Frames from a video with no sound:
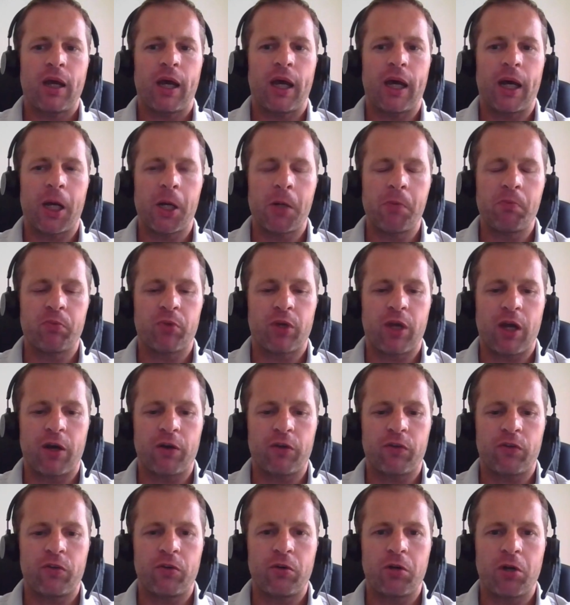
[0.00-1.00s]

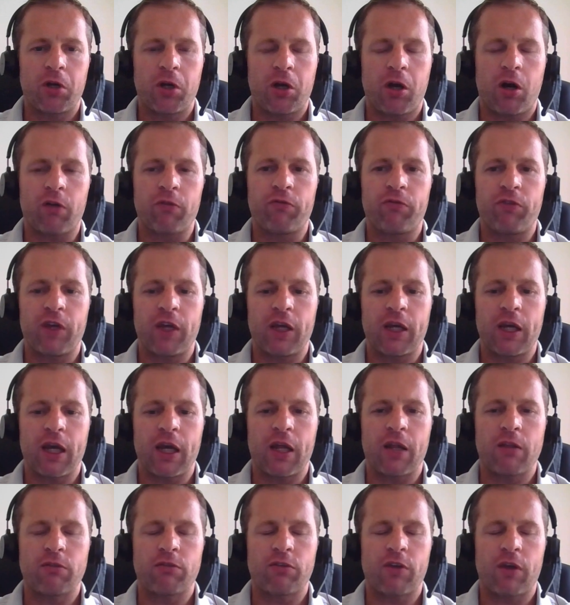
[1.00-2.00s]
Go through the config
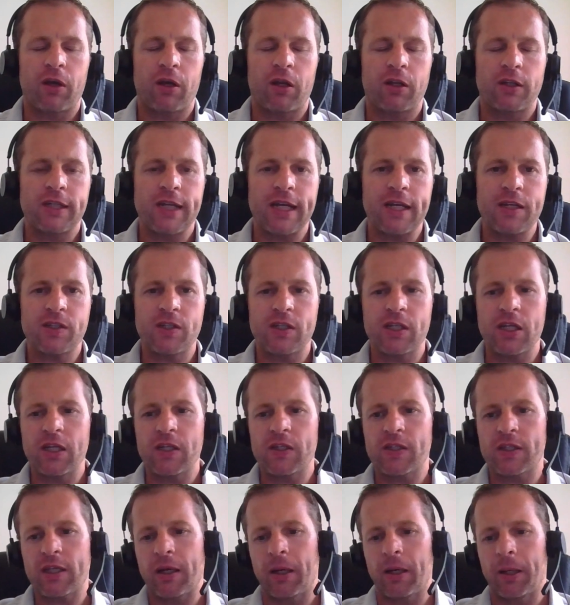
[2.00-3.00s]
and test
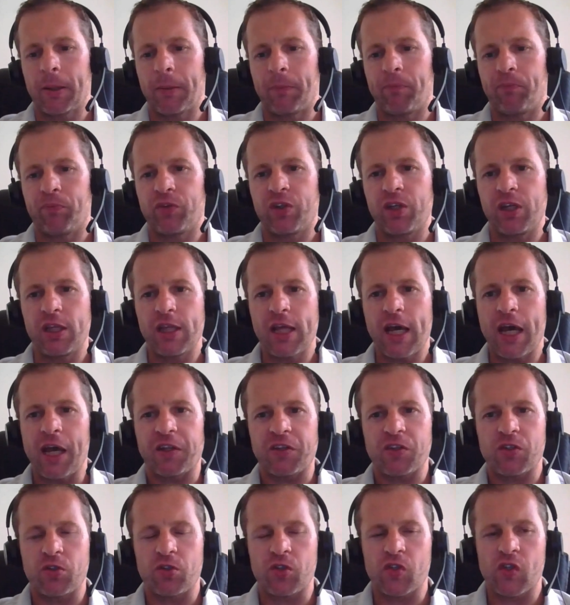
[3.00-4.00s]
these
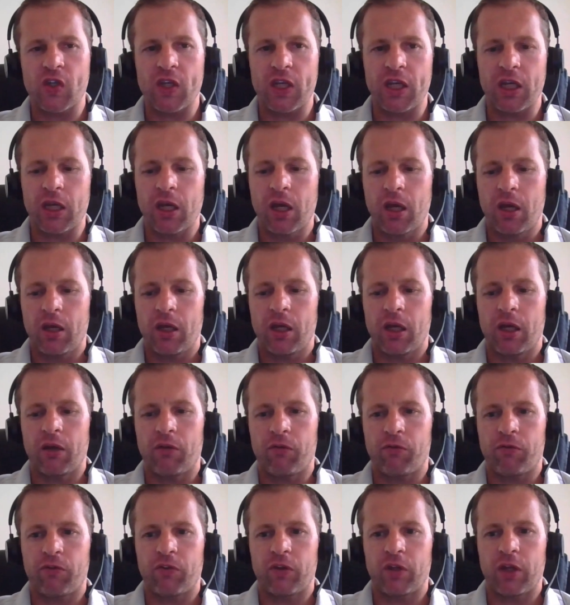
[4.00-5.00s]
DNATs to see
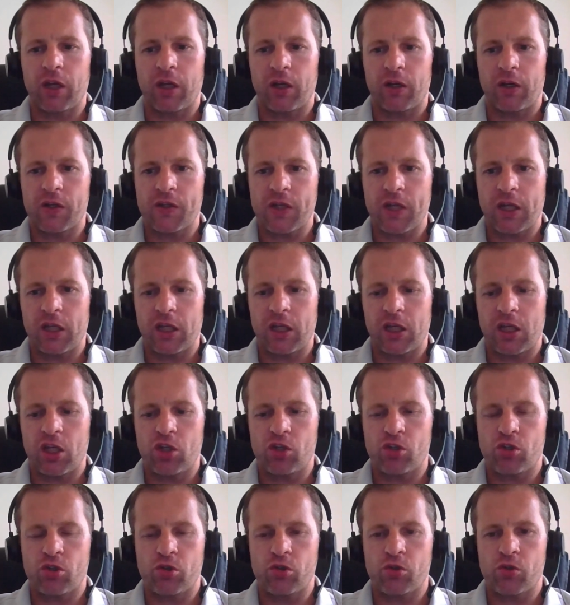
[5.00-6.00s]
if there is
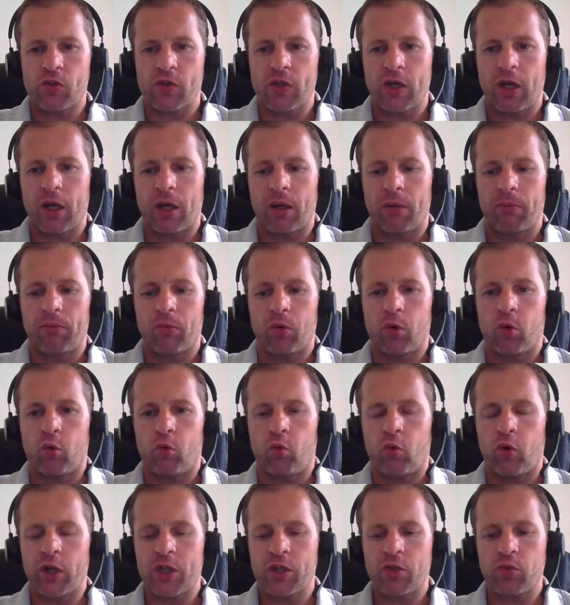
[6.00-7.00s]
any issues,
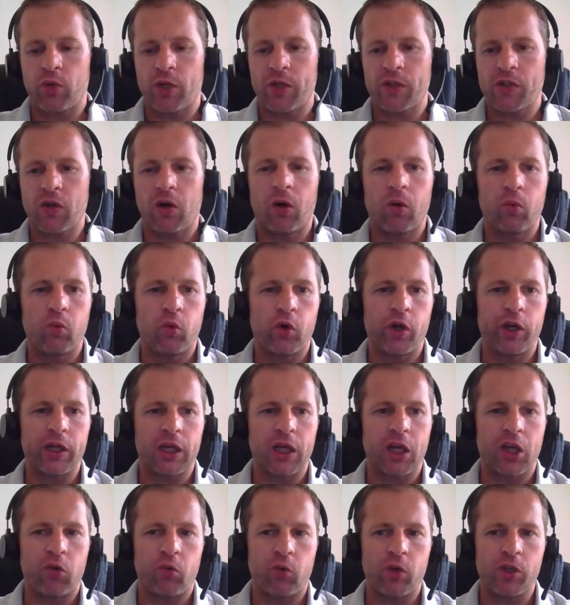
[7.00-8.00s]
or which ones are
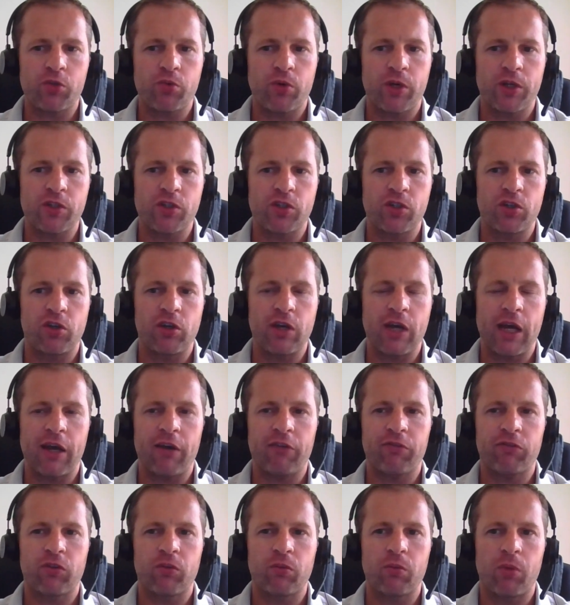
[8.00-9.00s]
working, which ones do you
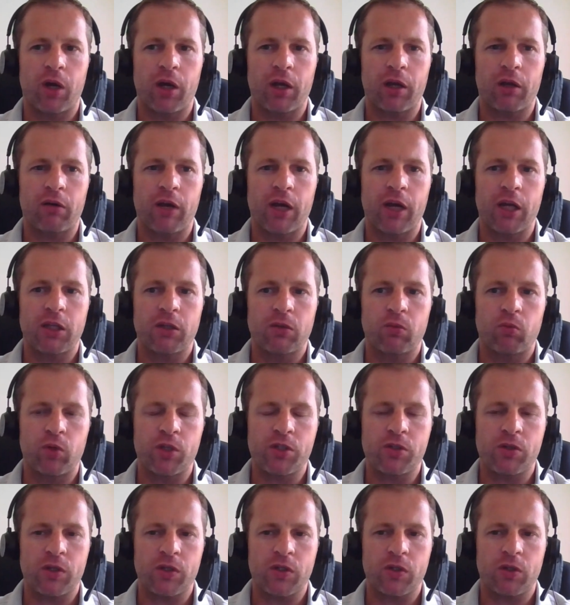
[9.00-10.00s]
have to migrate, and
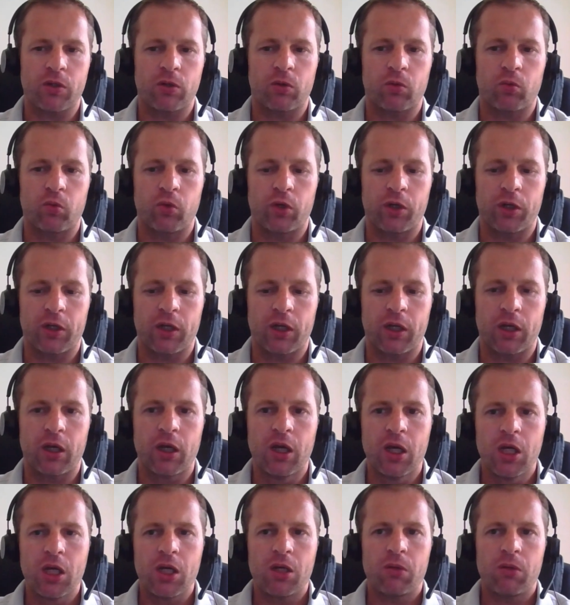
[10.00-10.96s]
which ones are not working.